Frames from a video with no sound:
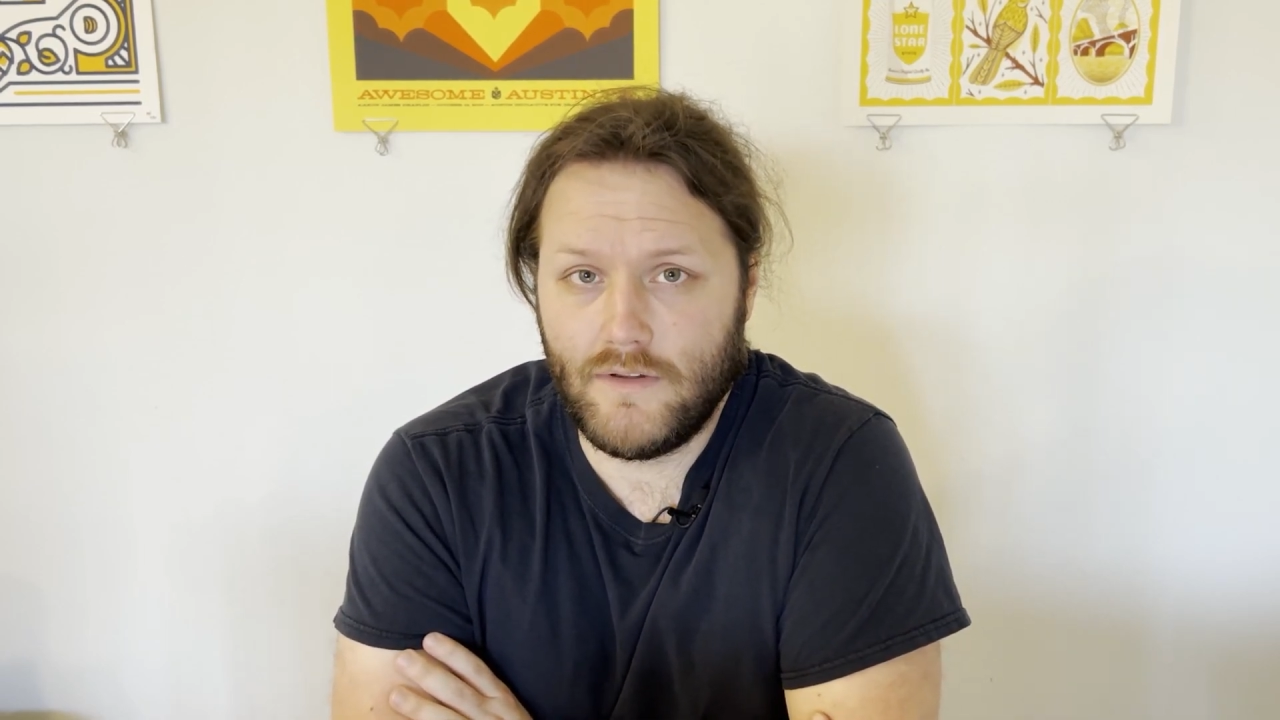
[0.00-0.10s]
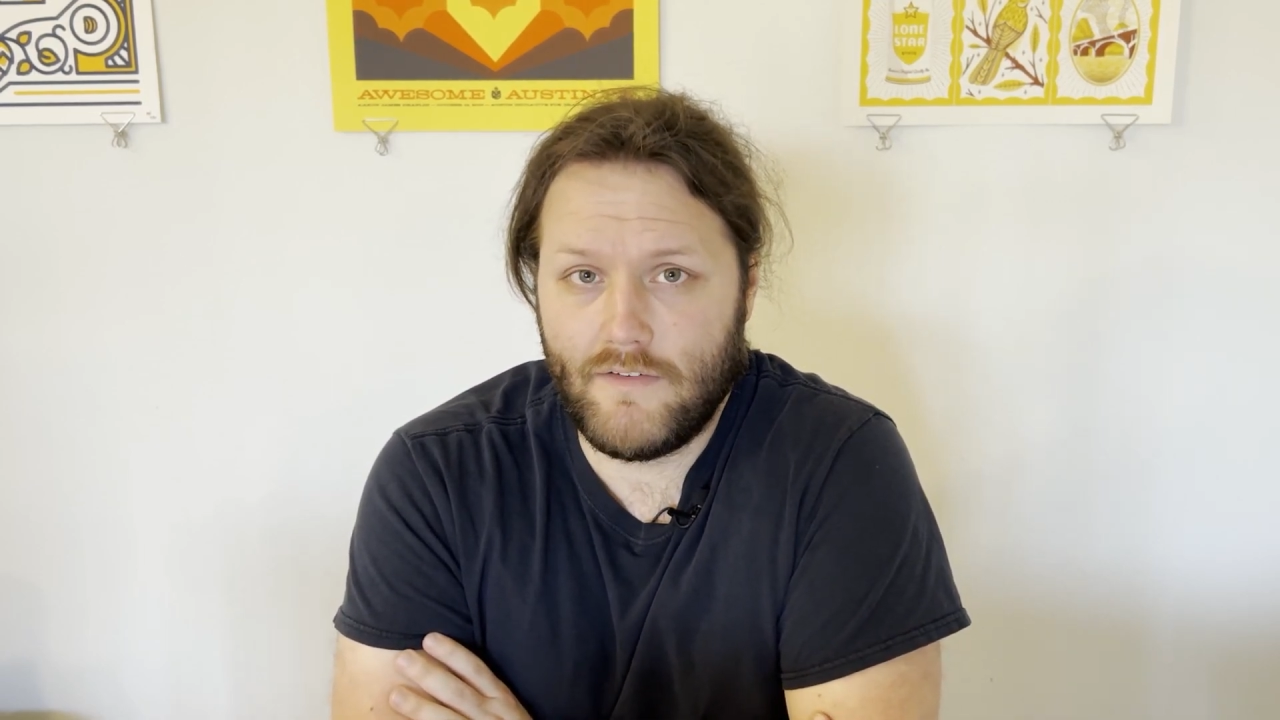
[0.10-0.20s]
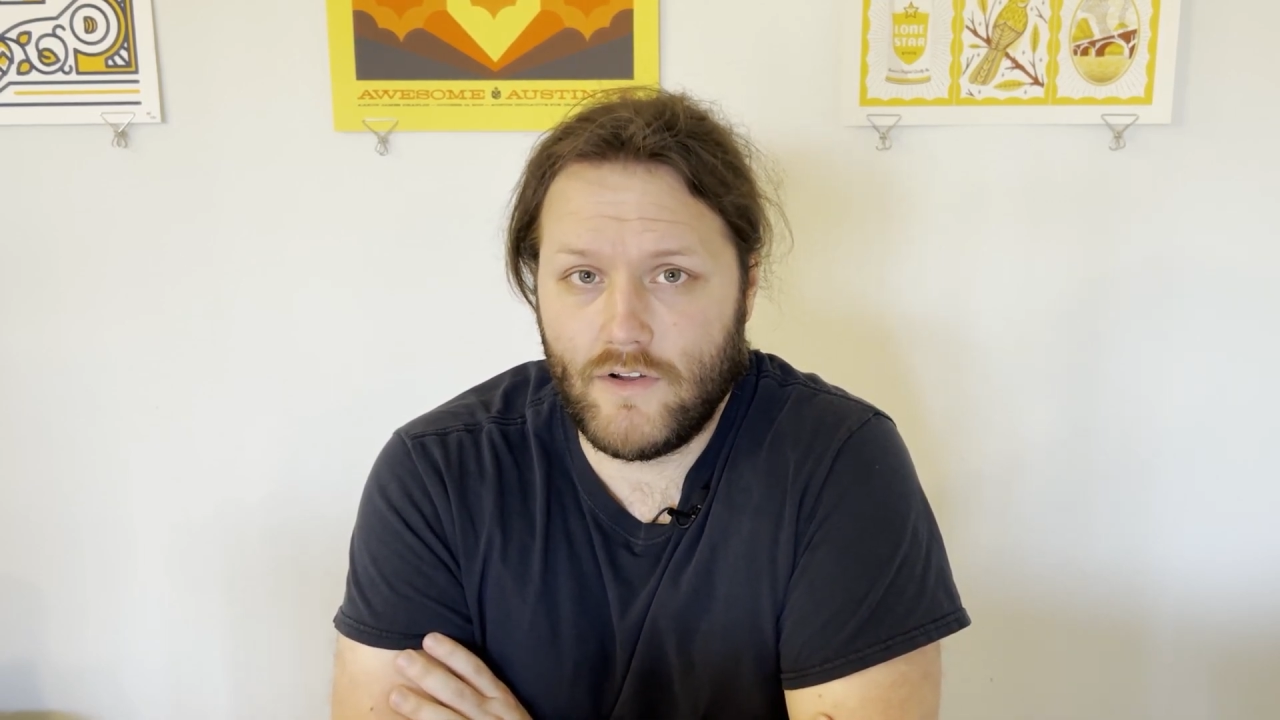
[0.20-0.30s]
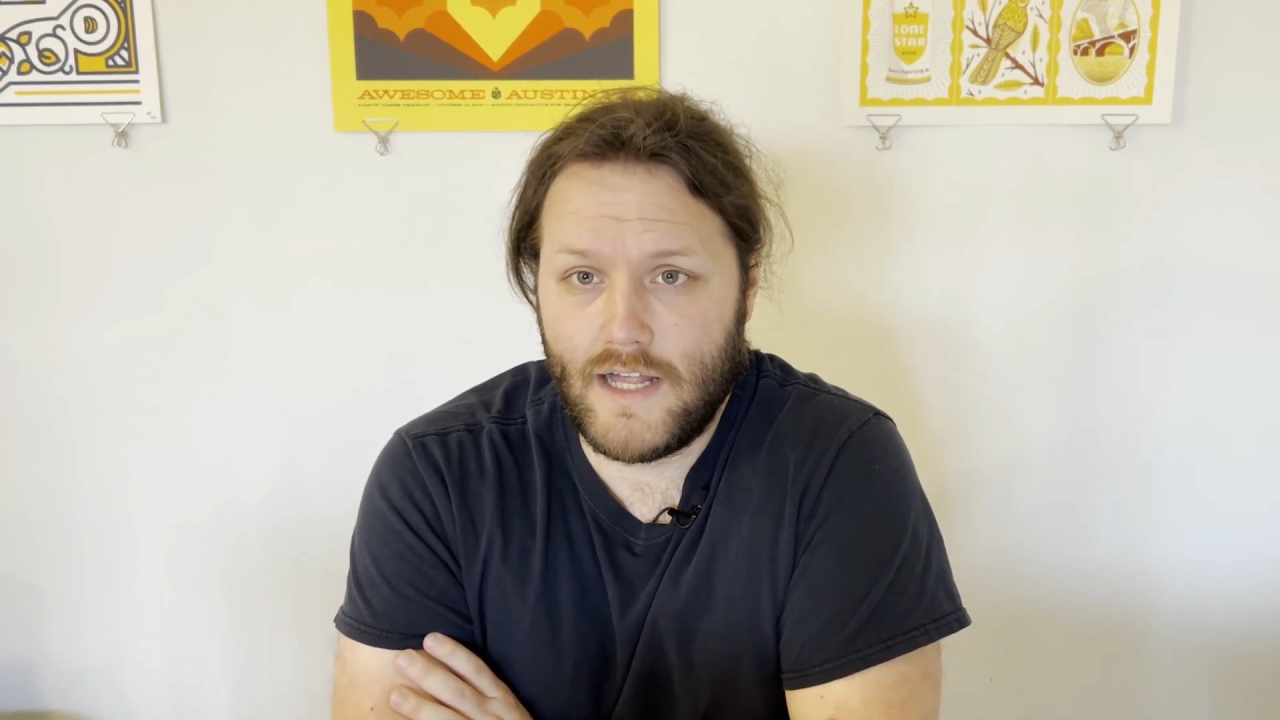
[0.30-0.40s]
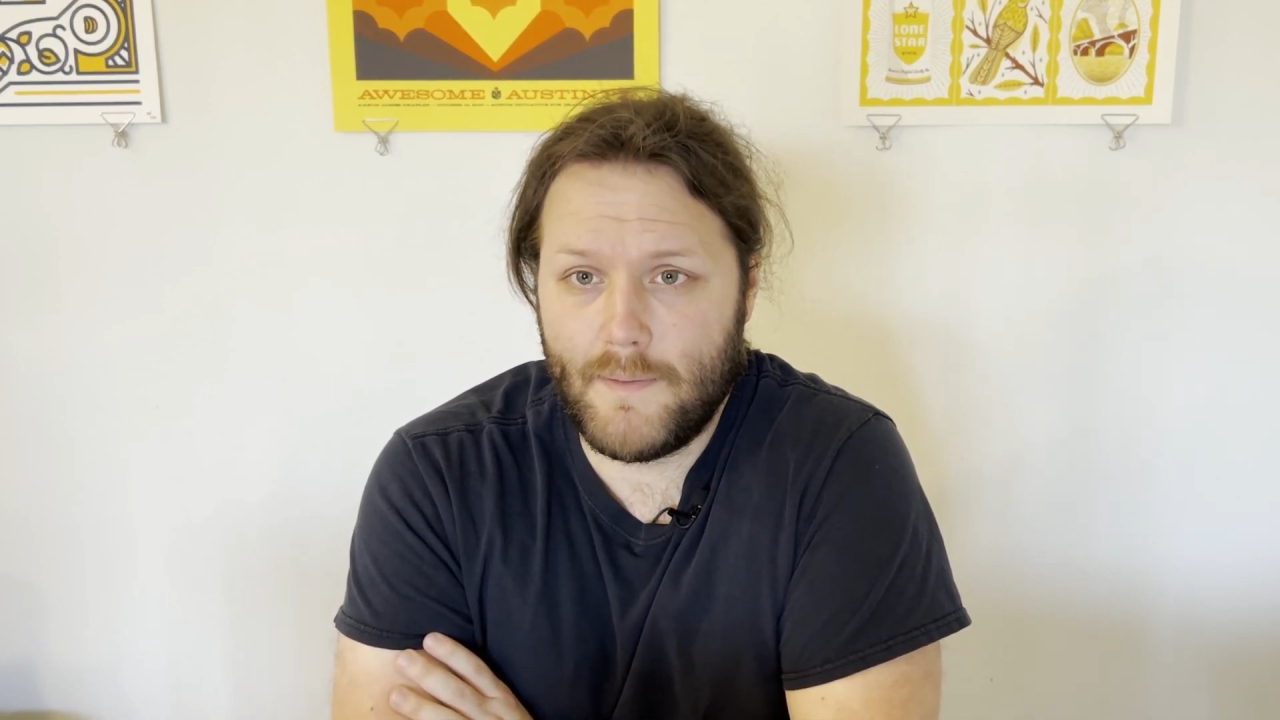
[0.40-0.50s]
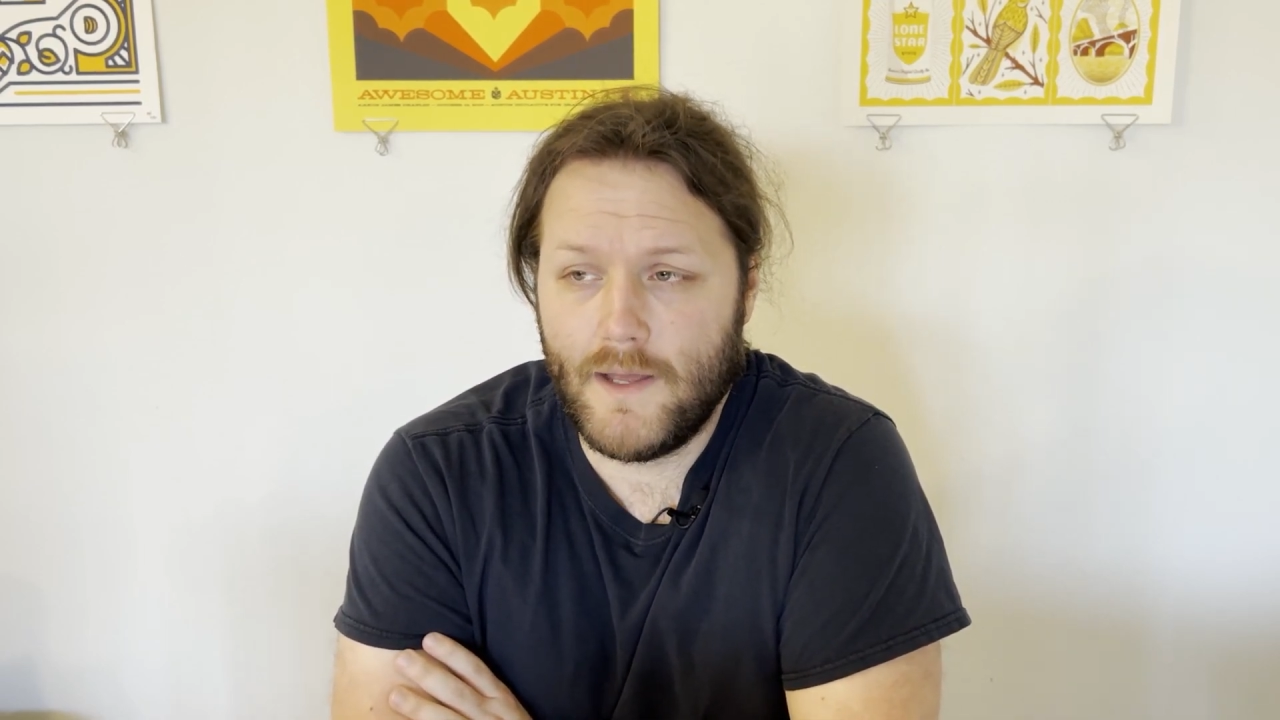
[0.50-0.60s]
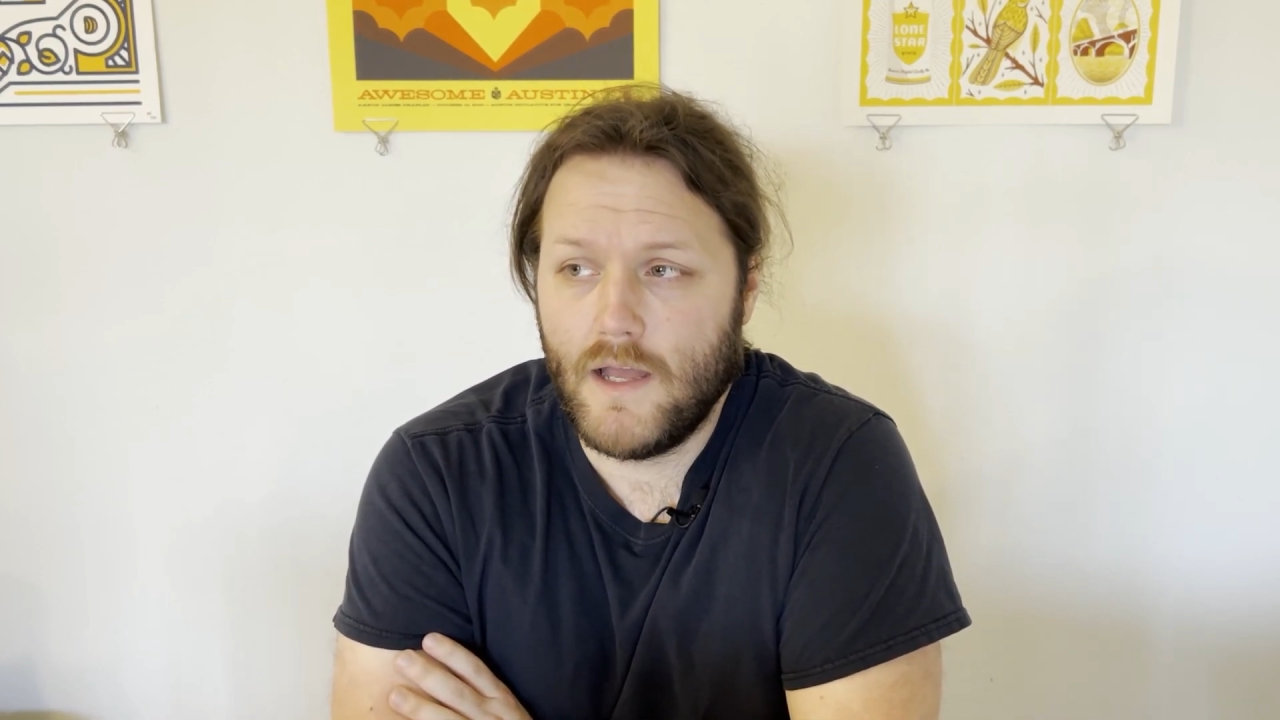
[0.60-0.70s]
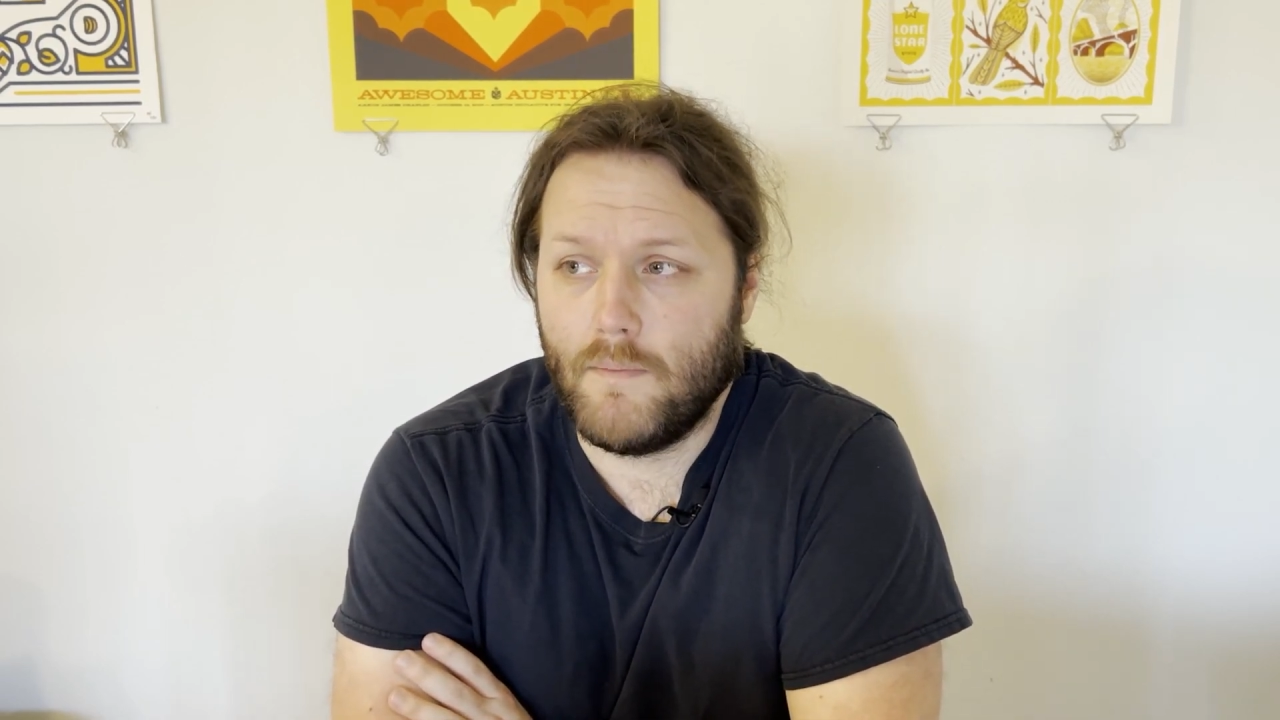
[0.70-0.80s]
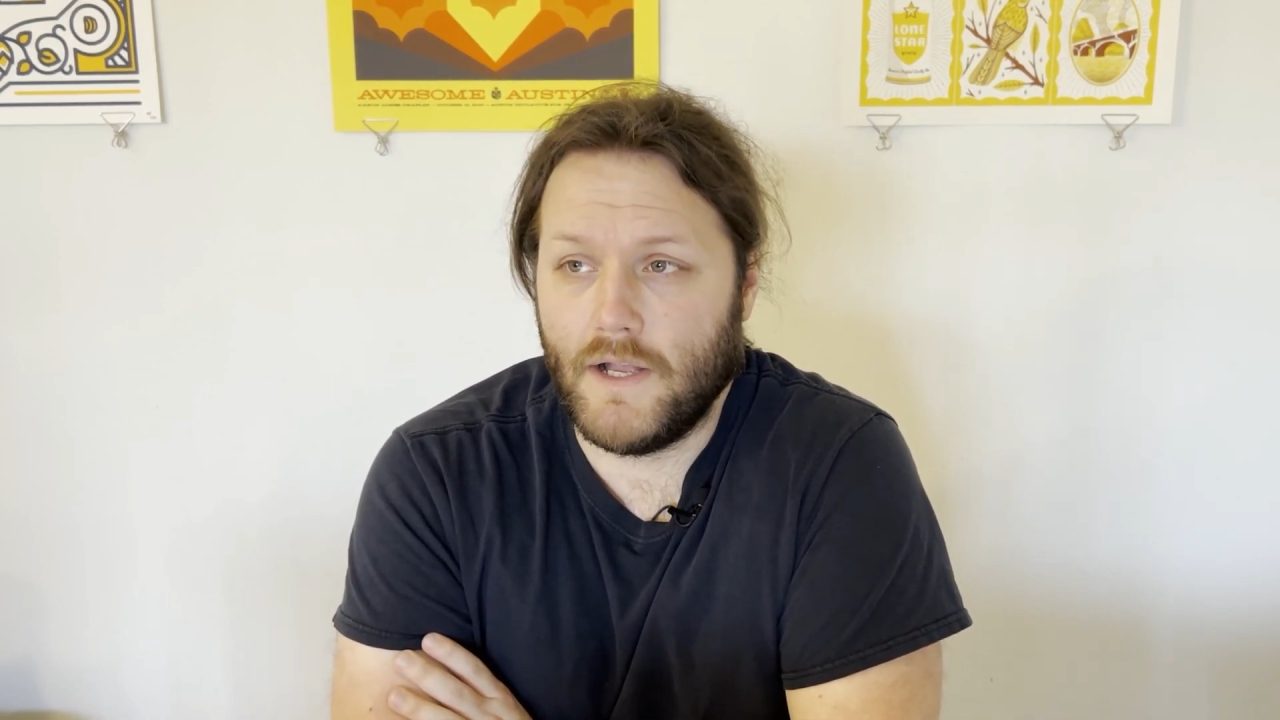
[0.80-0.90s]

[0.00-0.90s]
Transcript: level up,